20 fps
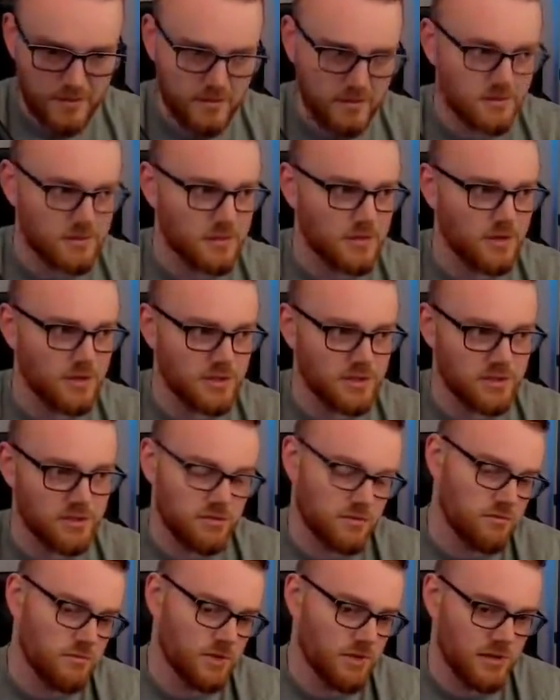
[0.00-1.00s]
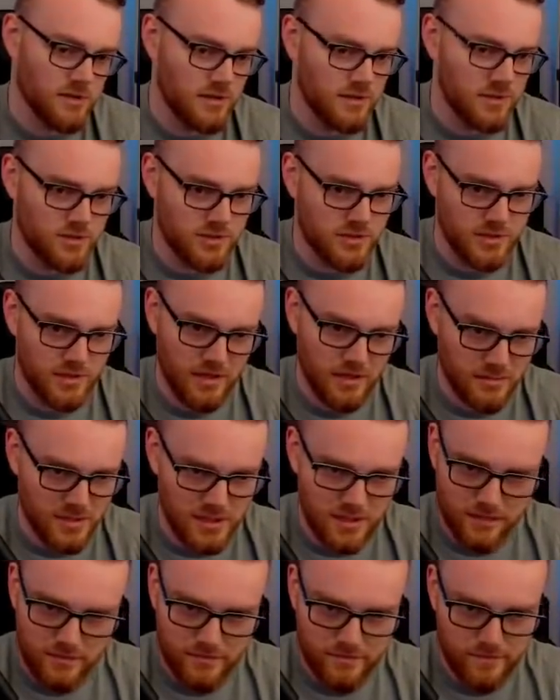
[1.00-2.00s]
So it's literally just going to
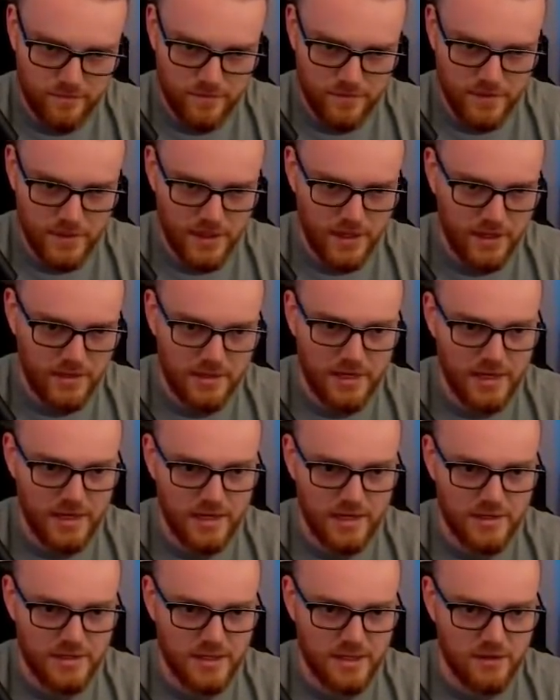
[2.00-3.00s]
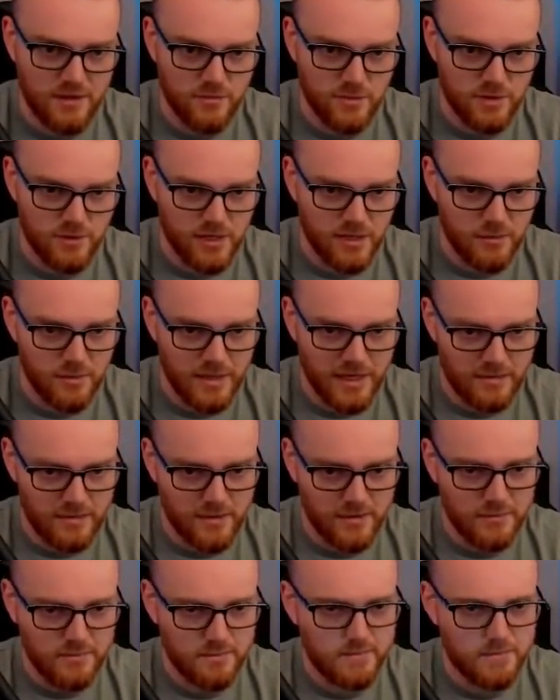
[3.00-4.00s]
be getting it done when we get back there.